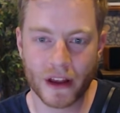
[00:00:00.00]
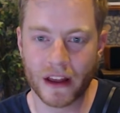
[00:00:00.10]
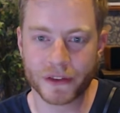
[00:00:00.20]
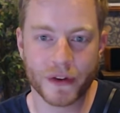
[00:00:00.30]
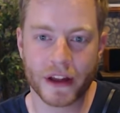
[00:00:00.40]

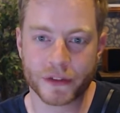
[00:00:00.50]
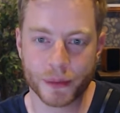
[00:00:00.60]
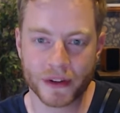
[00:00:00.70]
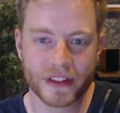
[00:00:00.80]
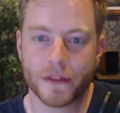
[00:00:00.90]
as fast
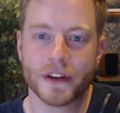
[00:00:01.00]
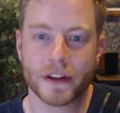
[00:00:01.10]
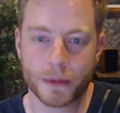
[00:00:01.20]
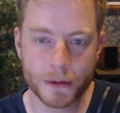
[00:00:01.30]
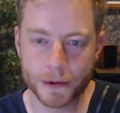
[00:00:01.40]
from the 7
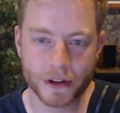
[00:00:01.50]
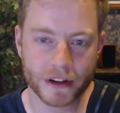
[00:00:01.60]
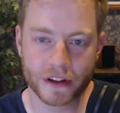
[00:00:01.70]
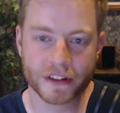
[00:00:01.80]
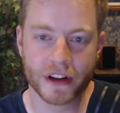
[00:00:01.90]
other people
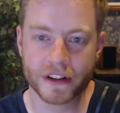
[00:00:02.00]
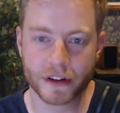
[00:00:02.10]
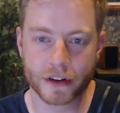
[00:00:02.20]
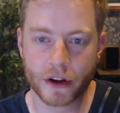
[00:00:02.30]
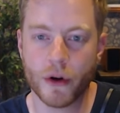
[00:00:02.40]
that are inside
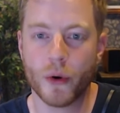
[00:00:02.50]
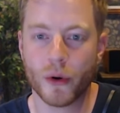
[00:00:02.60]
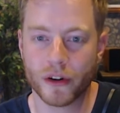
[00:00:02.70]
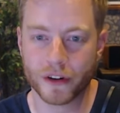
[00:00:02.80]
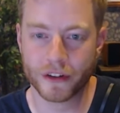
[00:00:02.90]
their
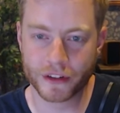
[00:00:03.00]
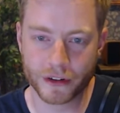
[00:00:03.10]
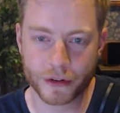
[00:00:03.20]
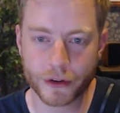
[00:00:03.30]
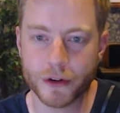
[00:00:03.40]
cohort or
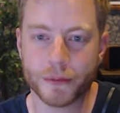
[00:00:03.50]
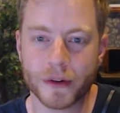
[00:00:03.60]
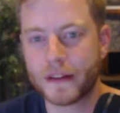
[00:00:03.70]
their group.